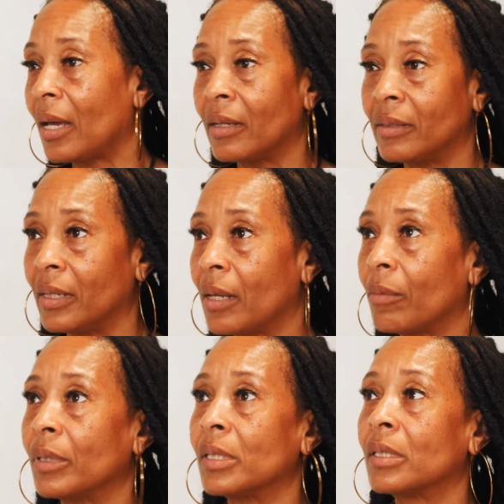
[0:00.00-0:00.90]
And
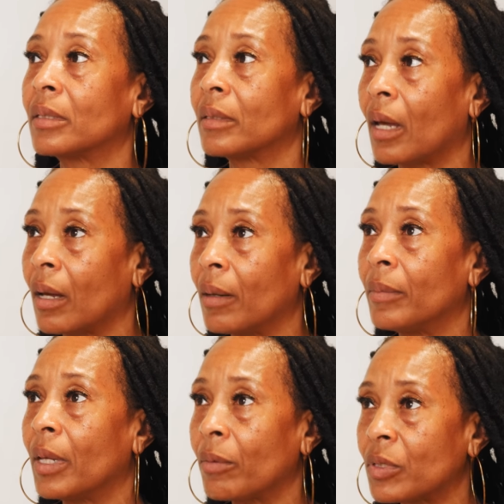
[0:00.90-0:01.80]
it
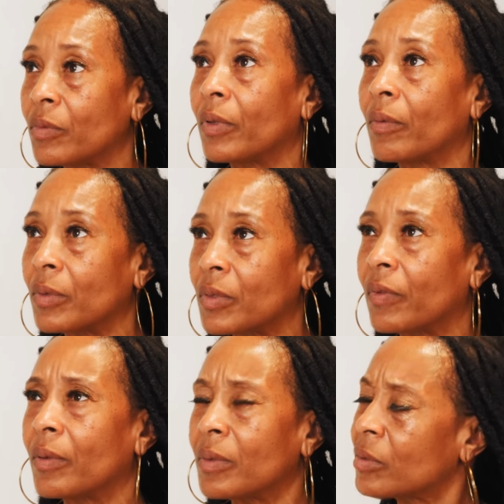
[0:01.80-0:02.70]

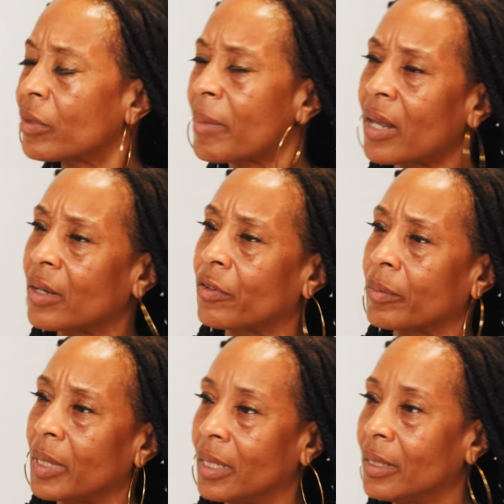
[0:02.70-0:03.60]
was traumatic for
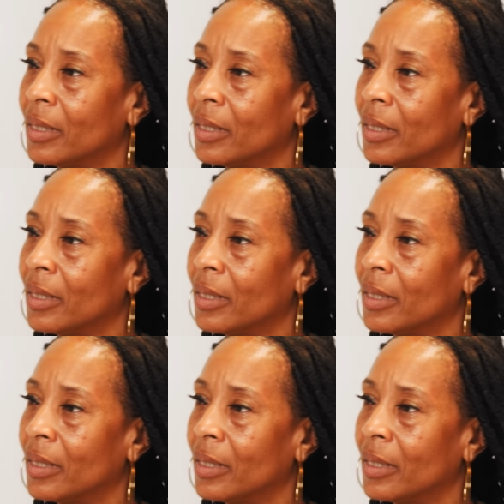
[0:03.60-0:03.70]
me.